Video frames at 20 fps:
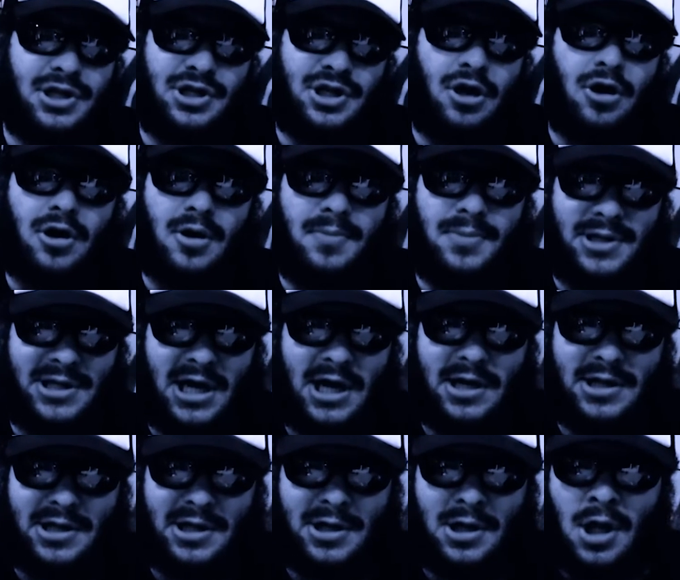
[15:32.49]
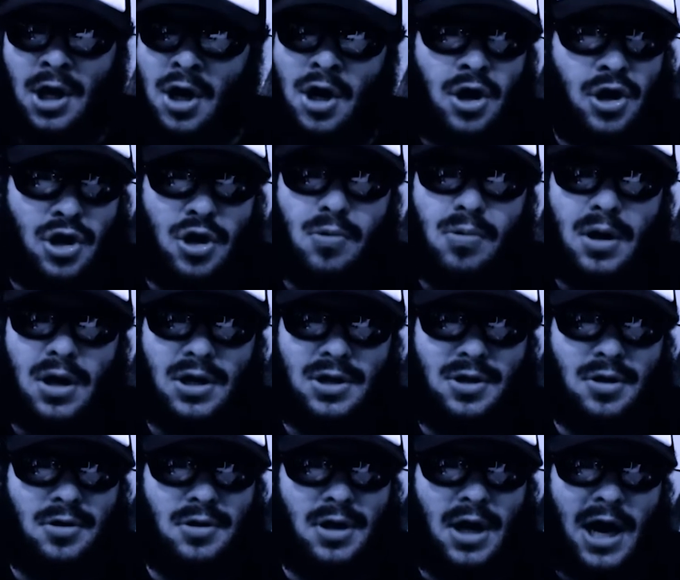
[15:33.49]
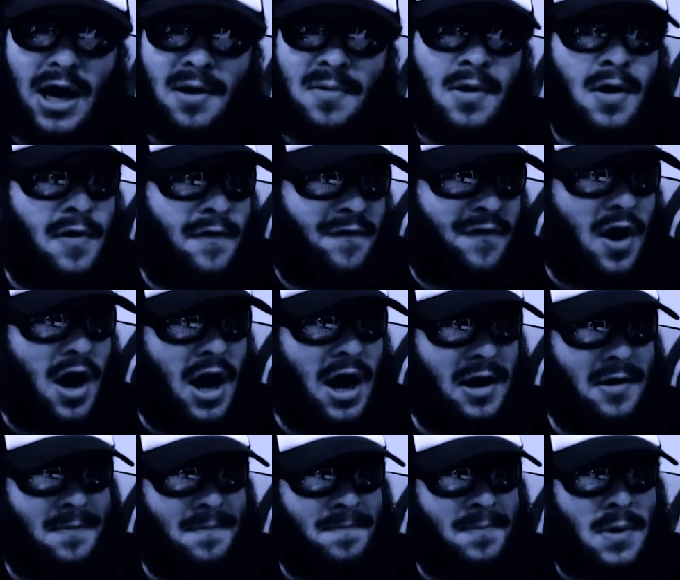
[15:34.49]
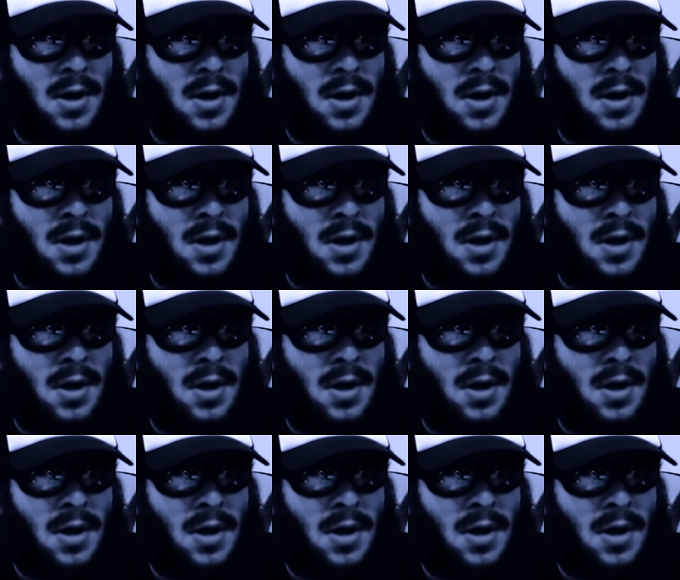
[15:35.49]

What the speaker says: circumstances. You want to do that? Fine.